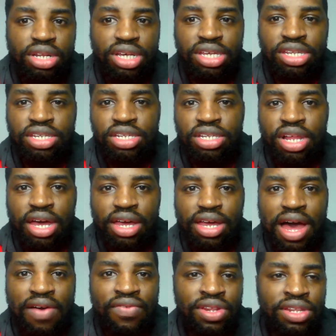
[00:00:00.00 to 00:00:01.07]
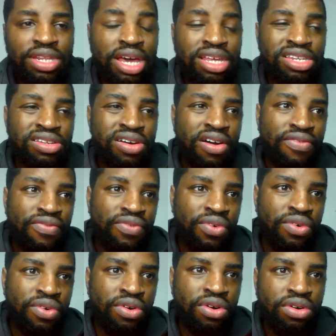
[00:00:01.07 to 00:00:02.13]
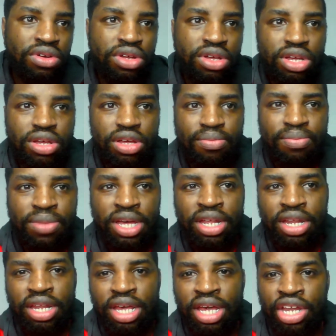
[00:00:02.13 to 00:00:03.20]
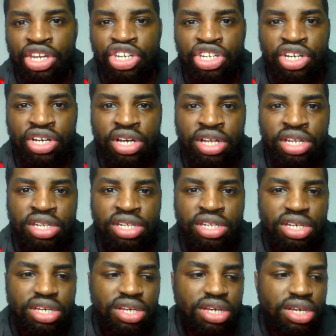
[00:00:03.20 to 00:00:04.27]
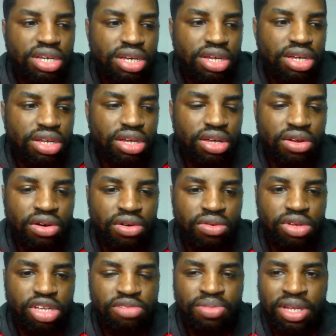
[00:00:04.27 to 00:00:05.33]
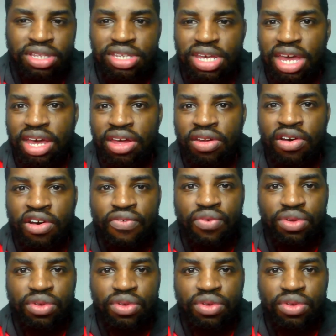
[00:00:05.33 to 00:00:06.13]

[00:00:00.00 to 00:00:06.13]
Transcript: He's like having days off for being injured. He's been taken off for